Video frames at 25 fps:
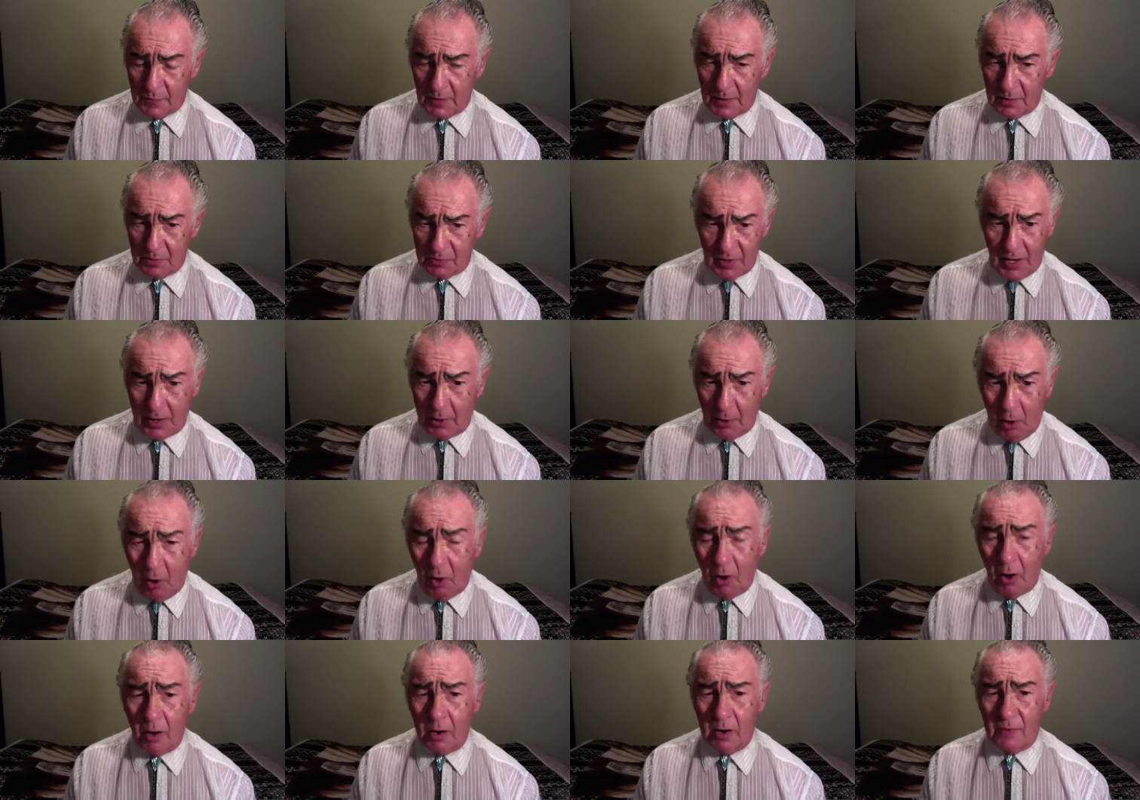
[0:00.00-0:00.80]
then
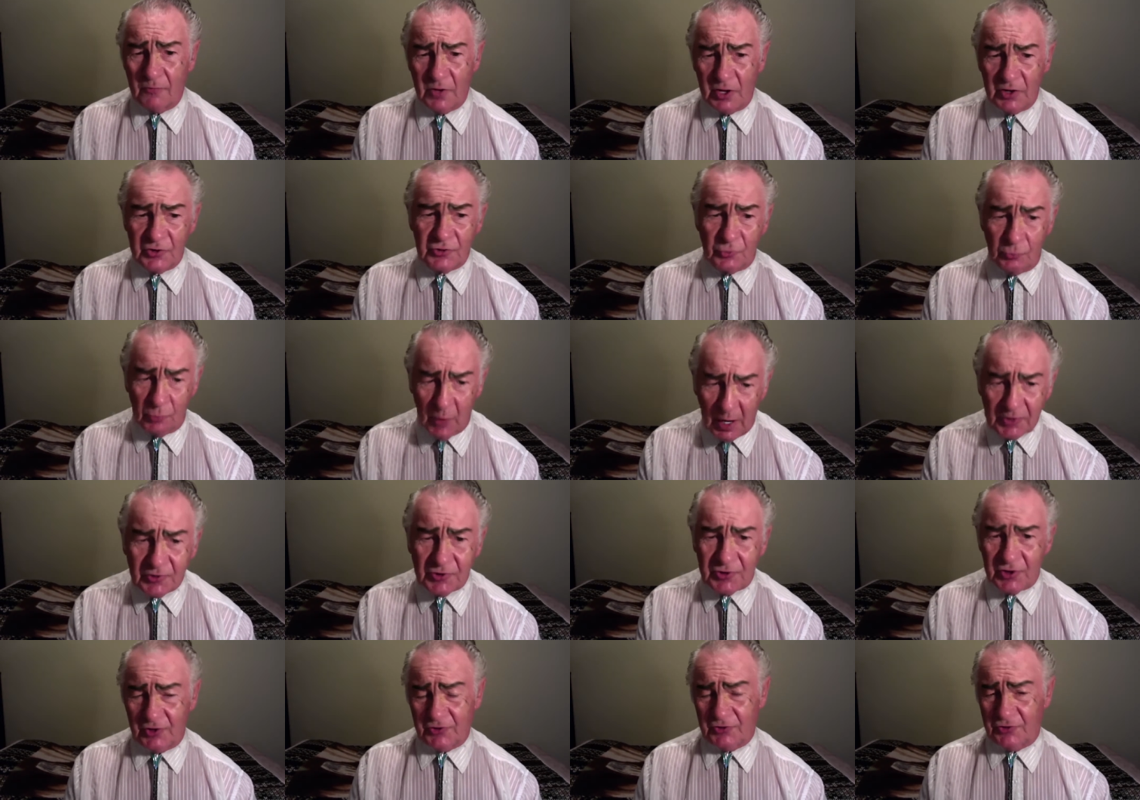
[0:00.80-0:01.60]
all of these
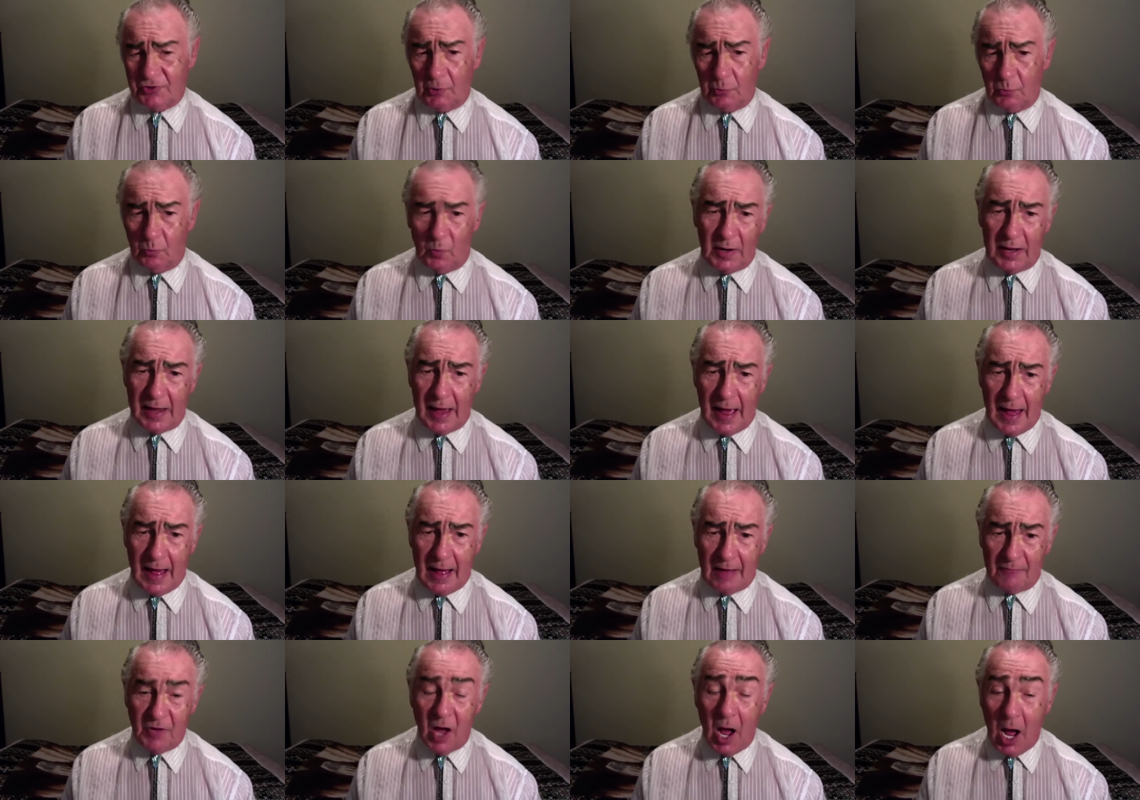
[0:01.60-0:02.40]
riches that we
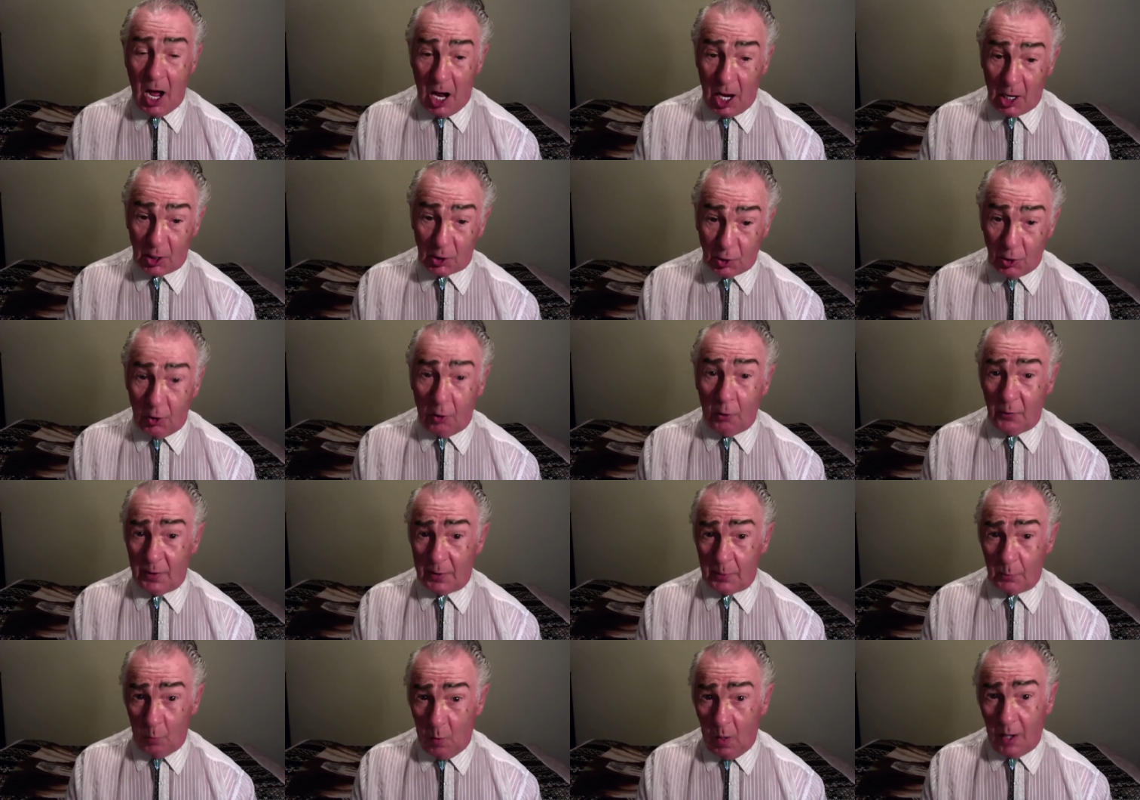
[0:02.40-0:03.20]
have are
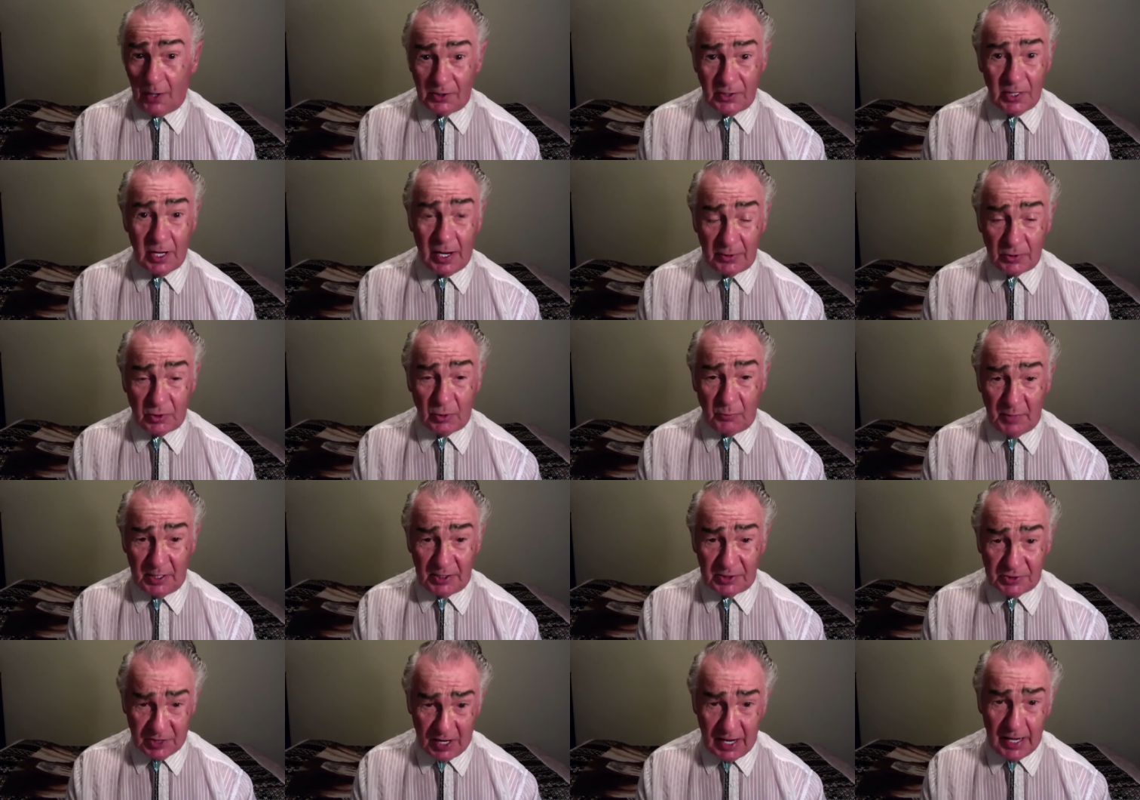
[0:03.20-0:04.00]
going one day to
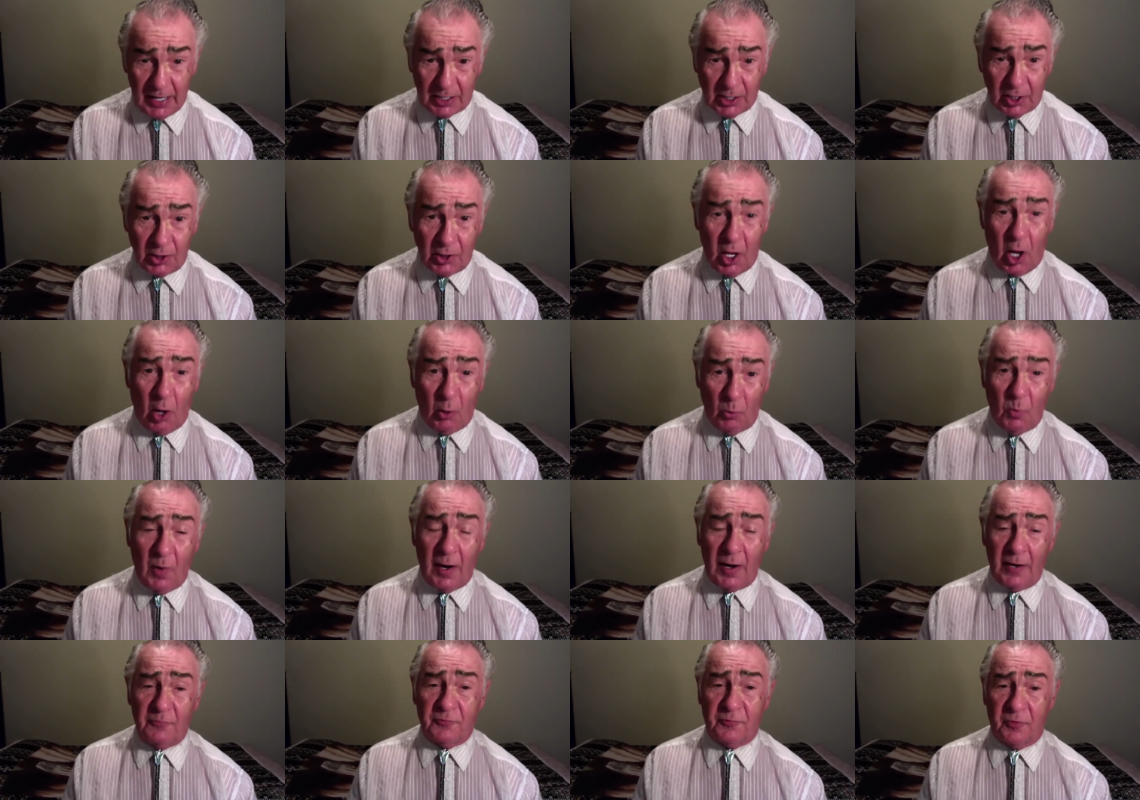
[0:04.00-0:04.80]
be taken
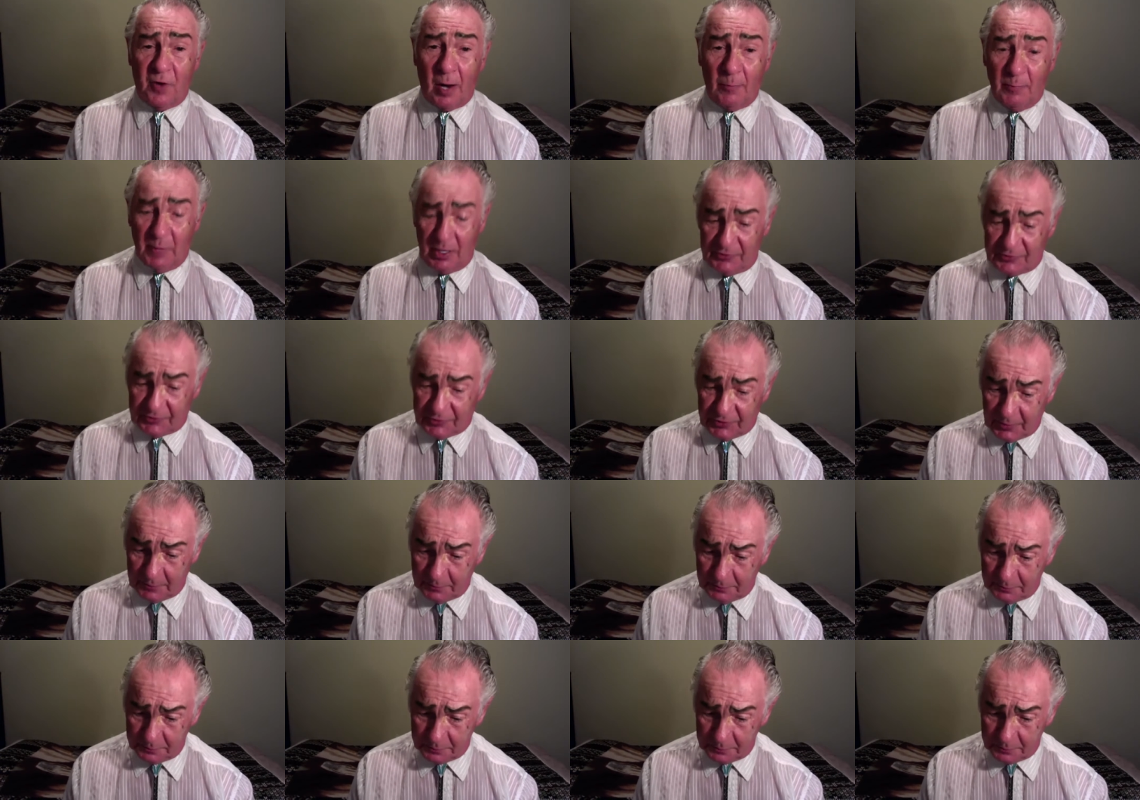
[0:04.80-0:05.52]
away from us.